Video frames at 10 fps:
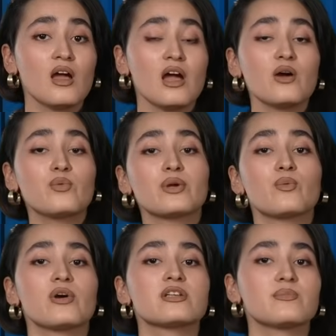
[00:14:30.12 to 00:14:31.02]
Every
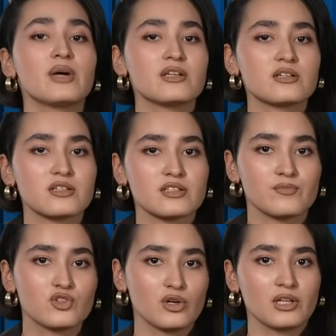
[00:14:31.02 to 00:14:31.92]
voice matters.
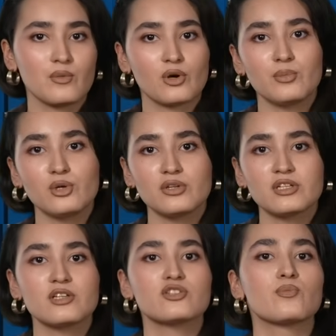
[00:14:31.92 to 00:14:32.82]
Join our community,
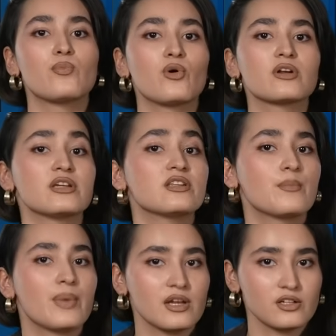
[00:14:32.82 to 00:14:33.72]
support
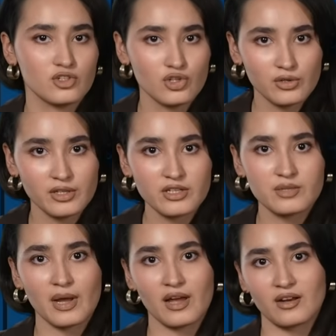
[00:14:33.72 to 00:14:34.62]
independent journalism,
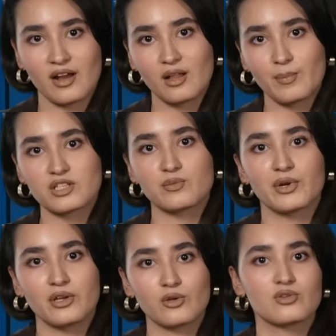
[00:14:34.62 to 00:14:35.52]
and help us
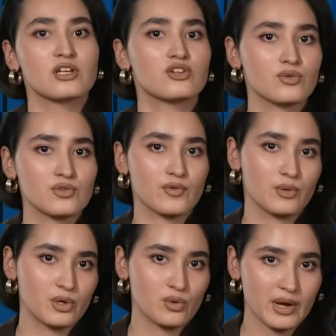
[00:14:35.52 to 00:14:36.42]
bring you the truth from
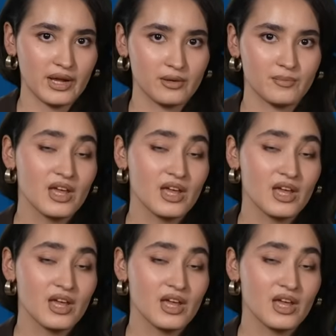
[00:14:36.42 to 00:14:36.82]
Ukraine.